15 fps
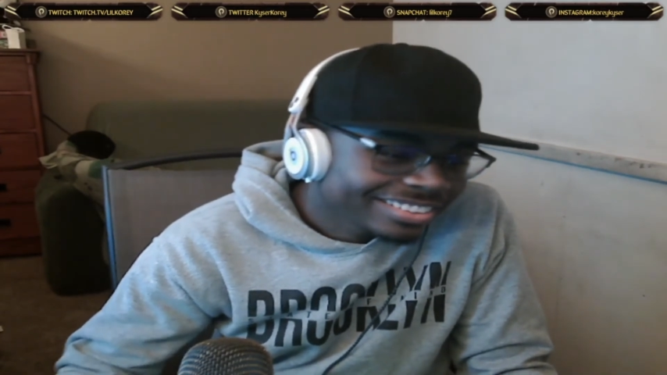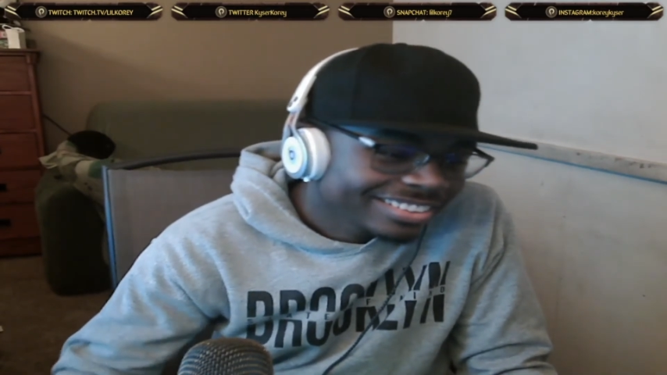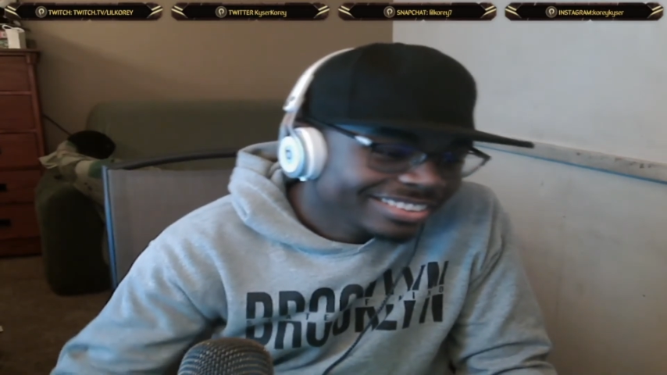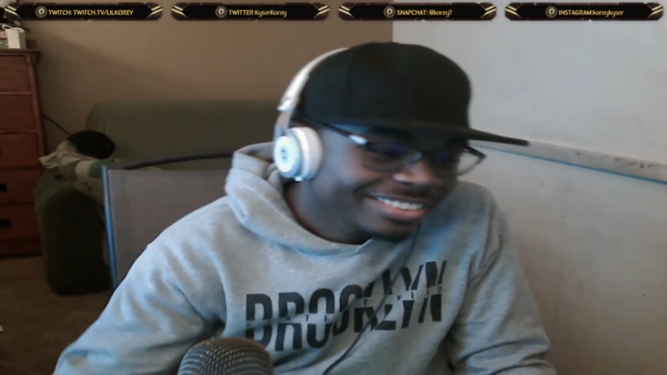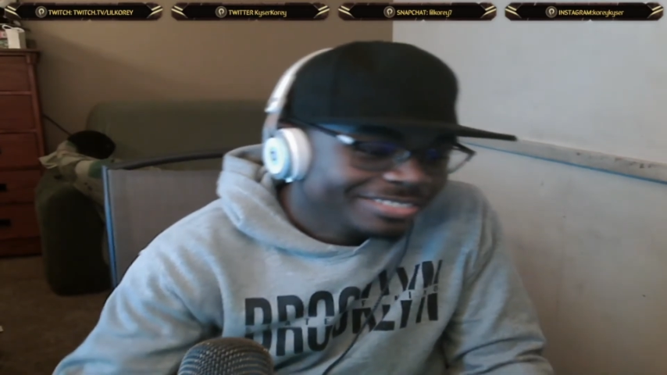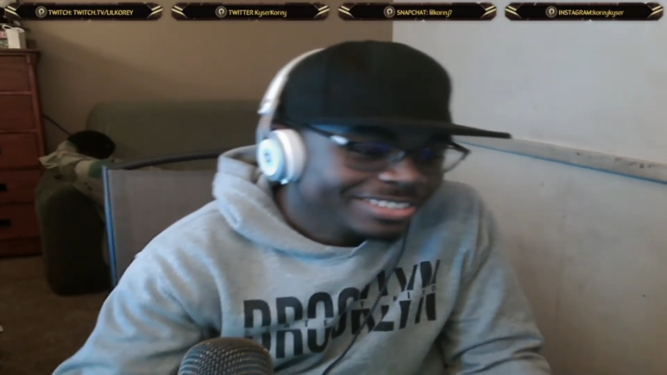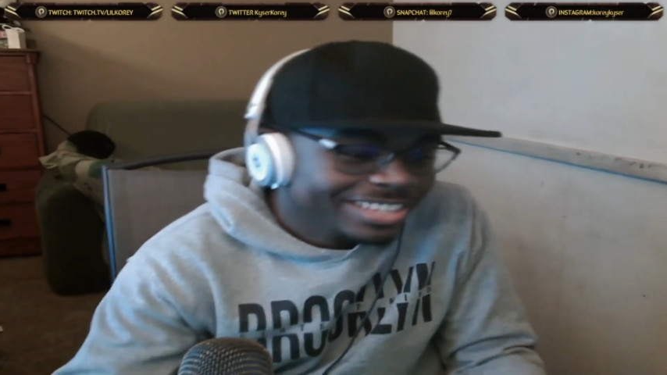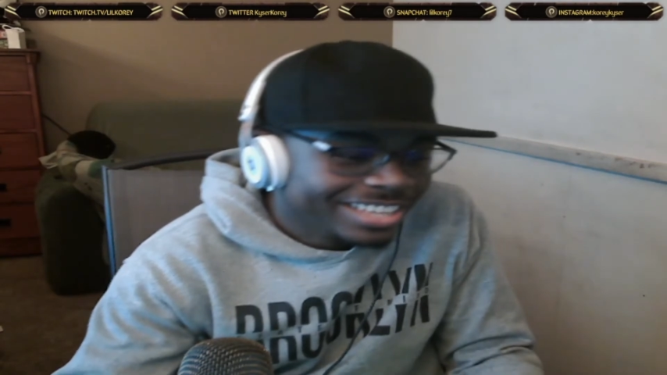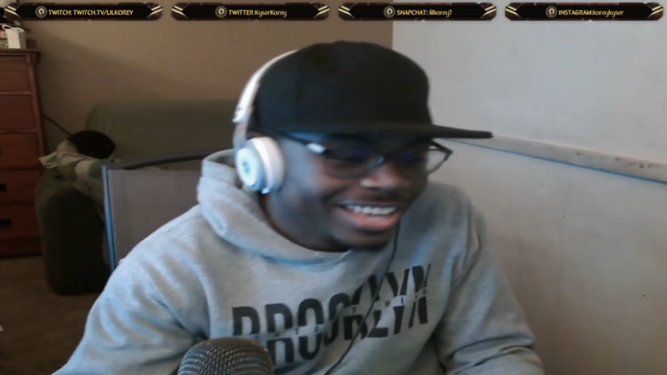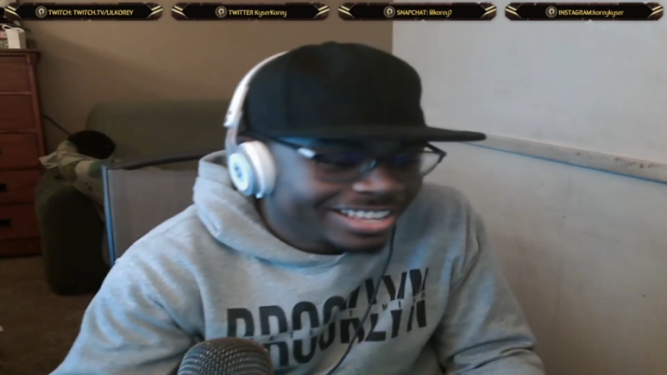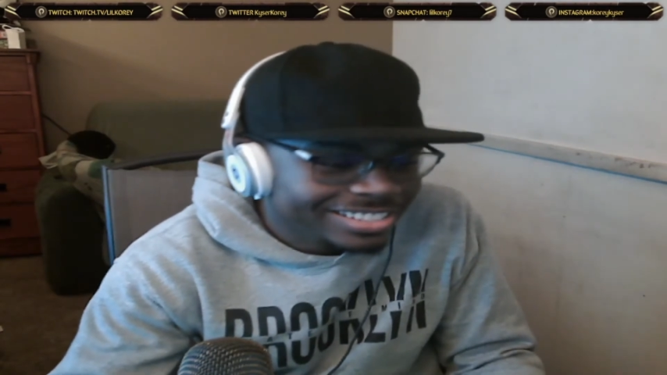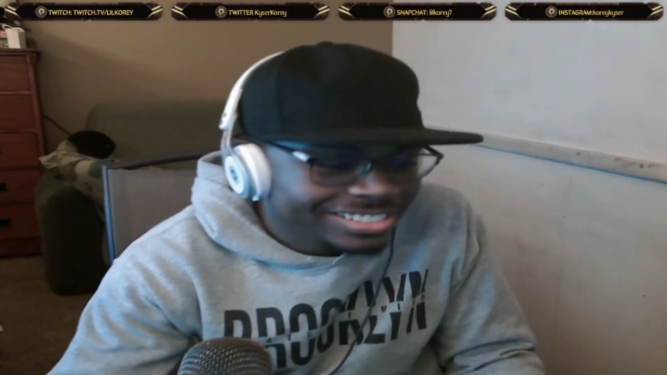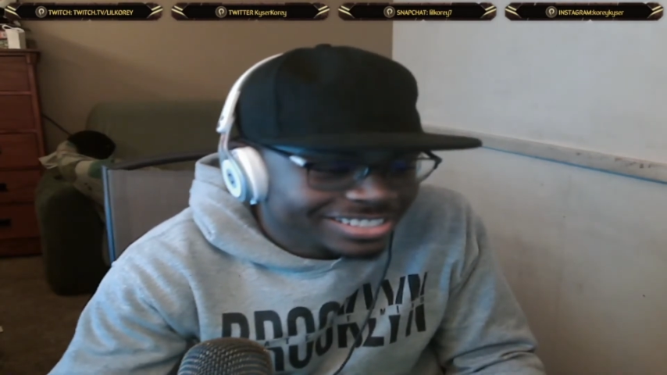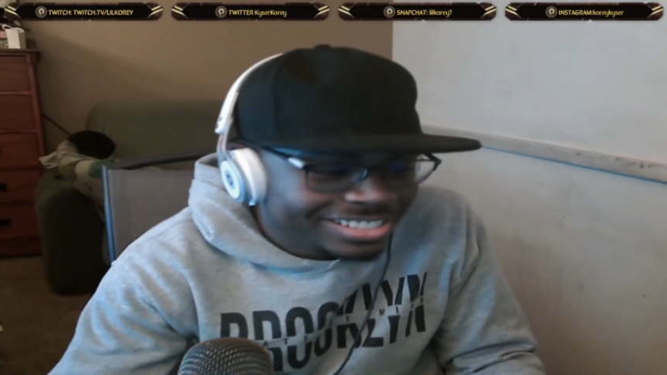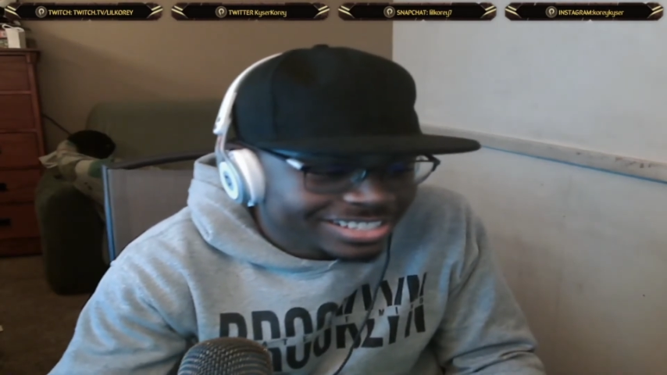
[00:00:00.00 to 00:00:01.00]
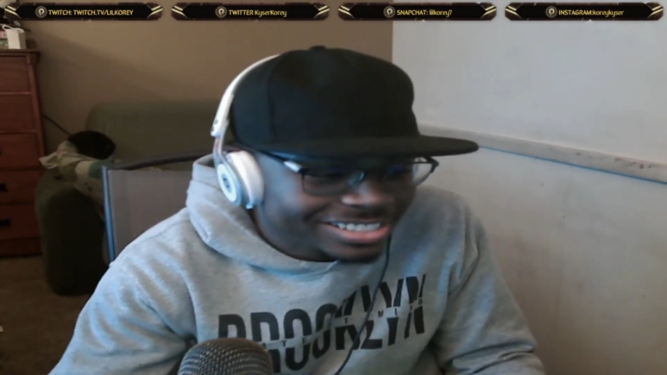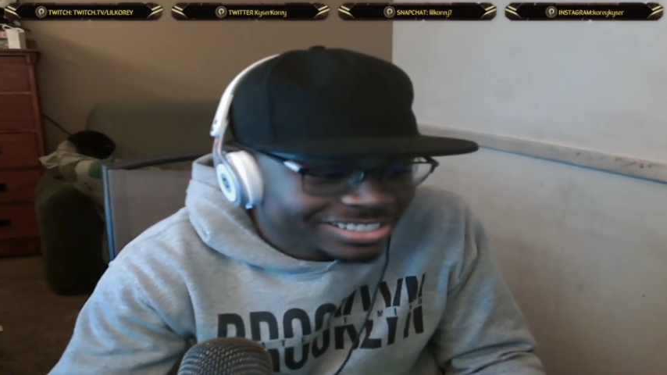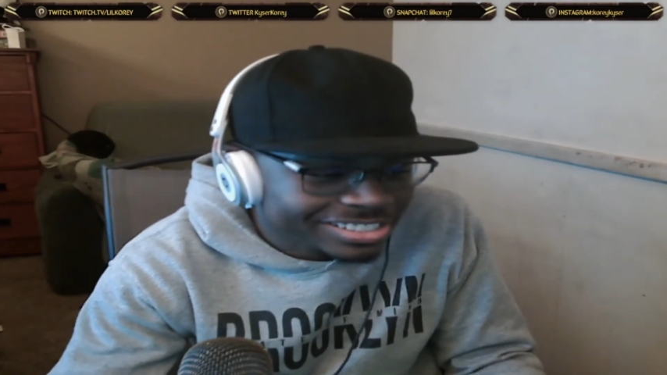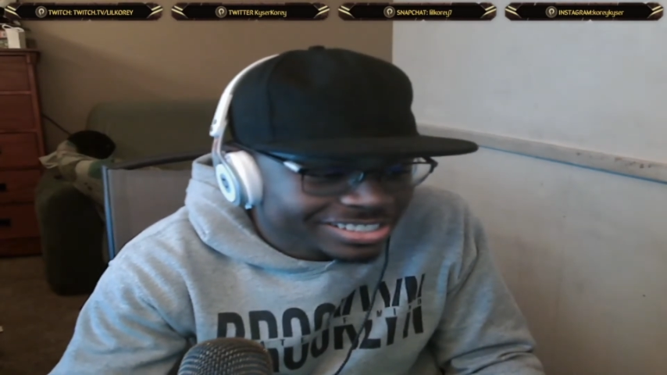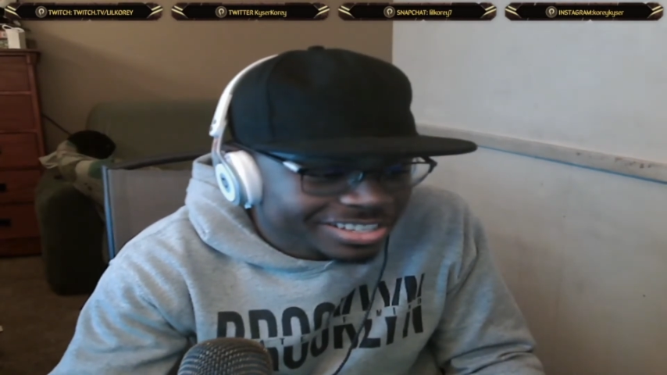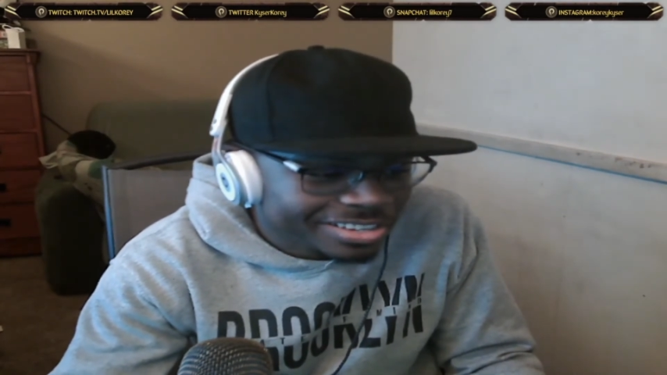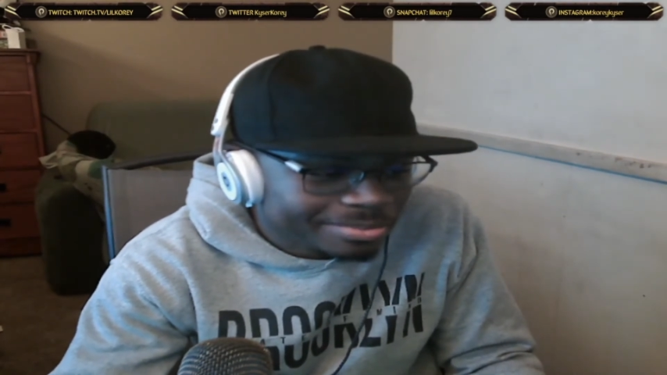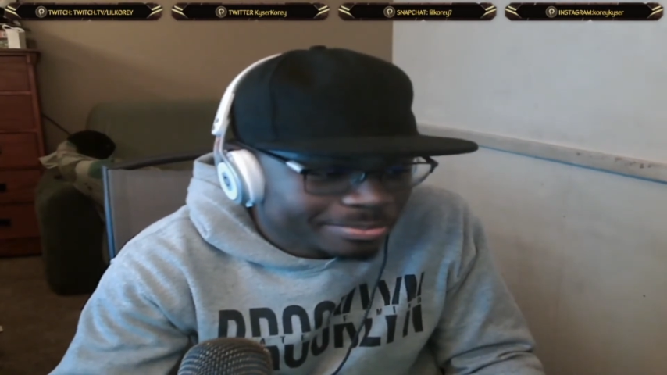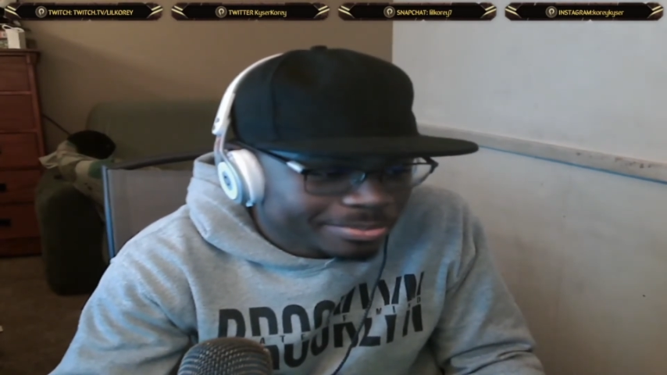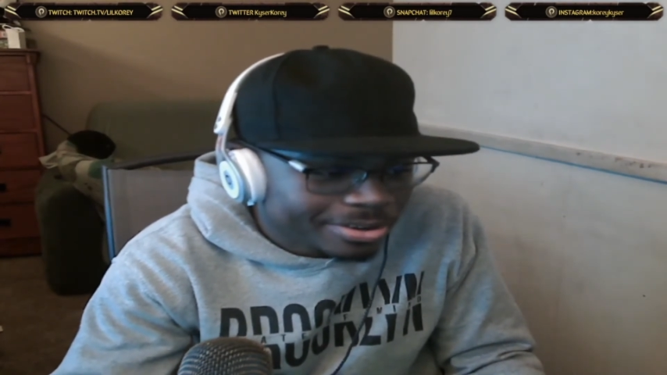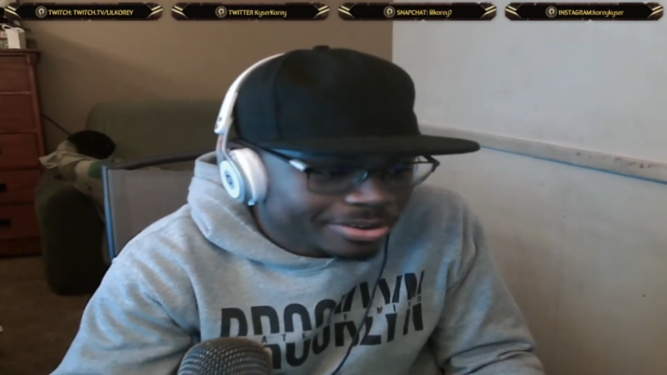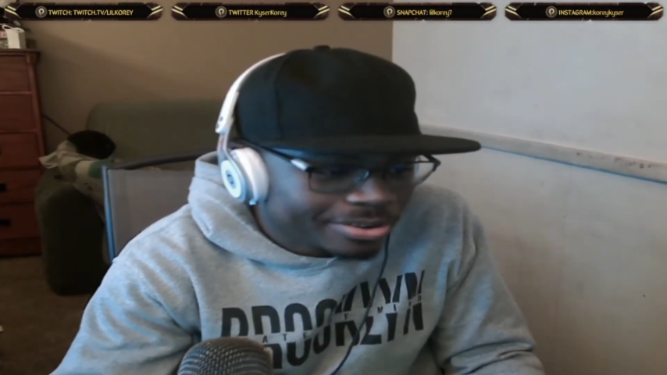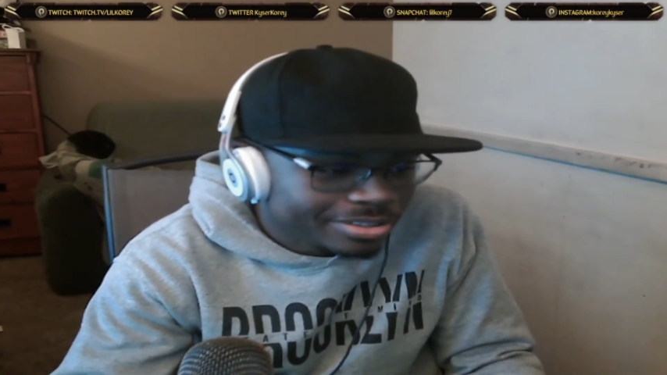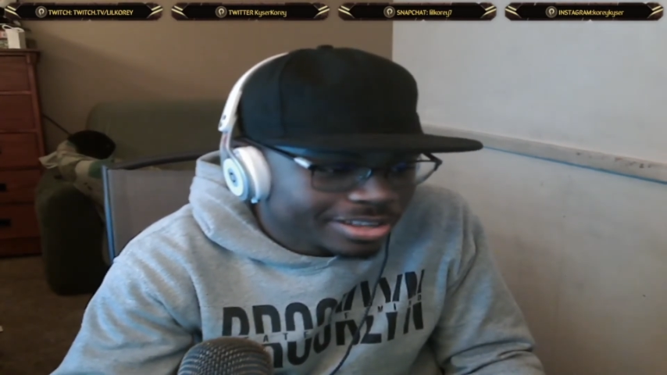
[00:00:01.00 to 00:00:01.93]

We catching this shit, bro.